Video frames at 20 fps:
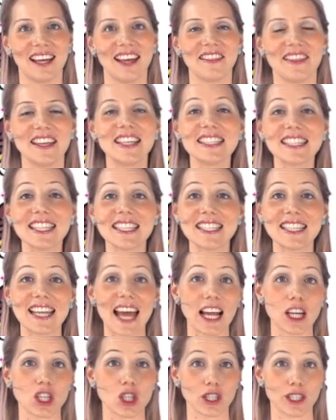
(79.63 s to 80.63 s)
This is an
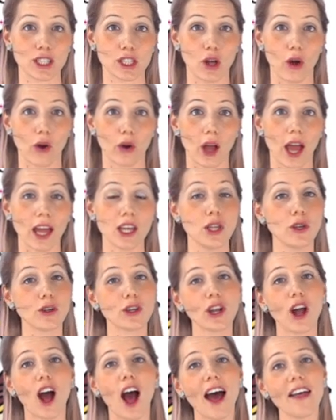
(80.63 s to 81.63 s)
action song, and you
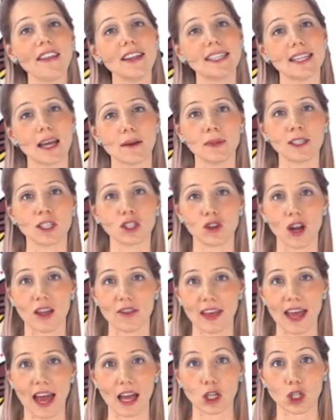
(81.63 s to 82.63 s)
can either demonstrate
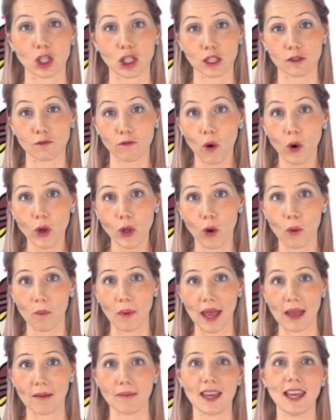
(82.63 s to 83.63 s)
the actions for your
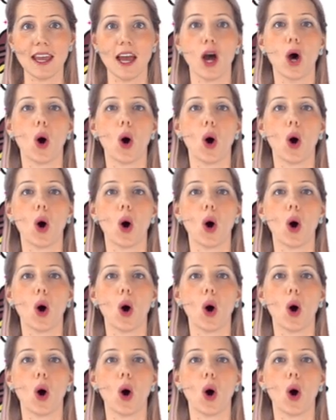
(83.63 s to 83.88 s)
baby